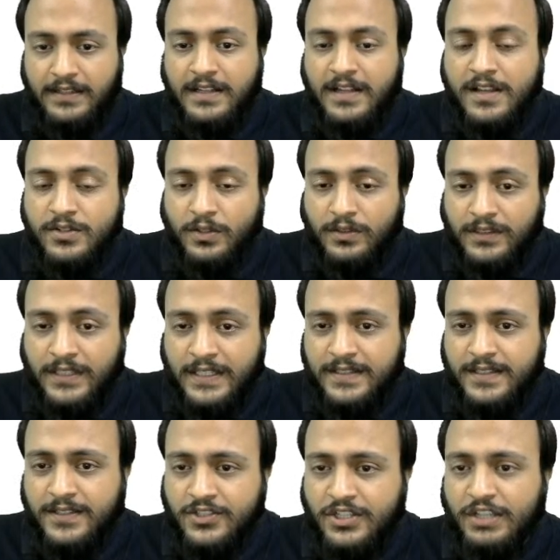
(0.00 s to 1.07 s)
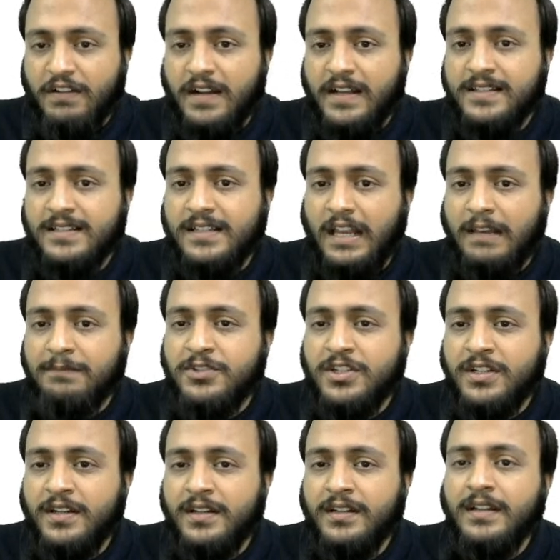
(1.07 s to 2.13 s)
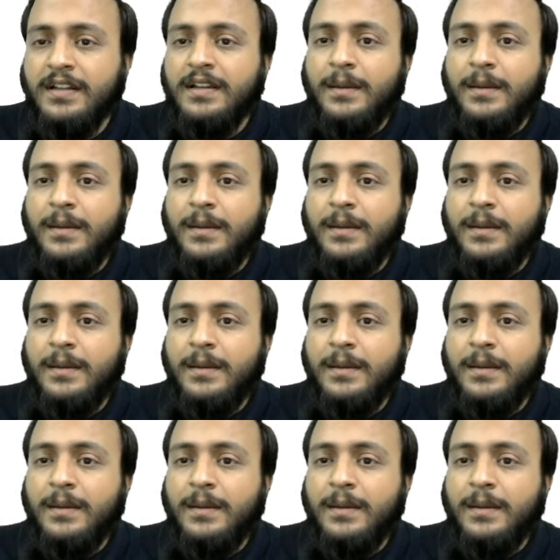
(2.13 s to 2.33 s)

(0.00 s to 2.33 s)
So this Shiva sculpture